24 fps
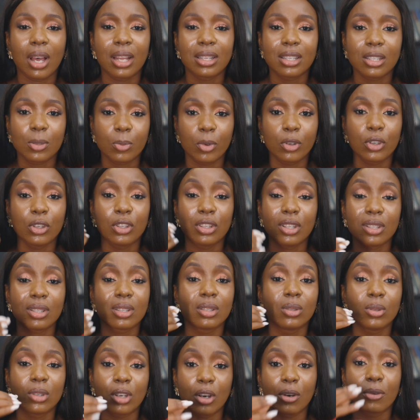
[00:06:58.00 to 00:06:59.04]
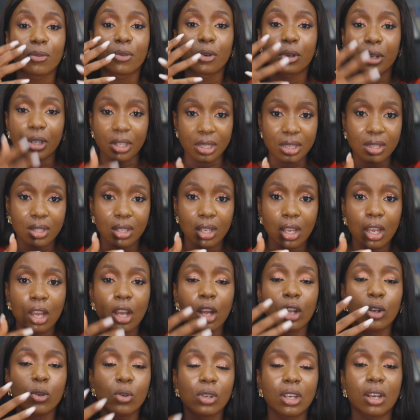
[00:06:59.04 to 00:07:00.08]
at this point, you need to look out for it.
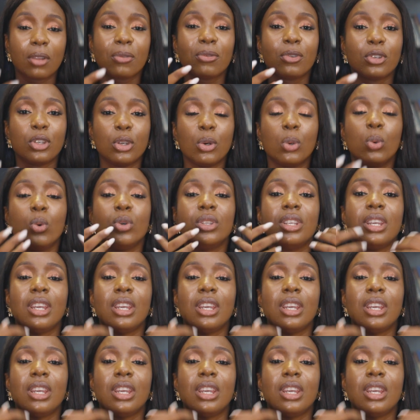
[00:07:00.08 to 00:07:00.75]
Look out for your own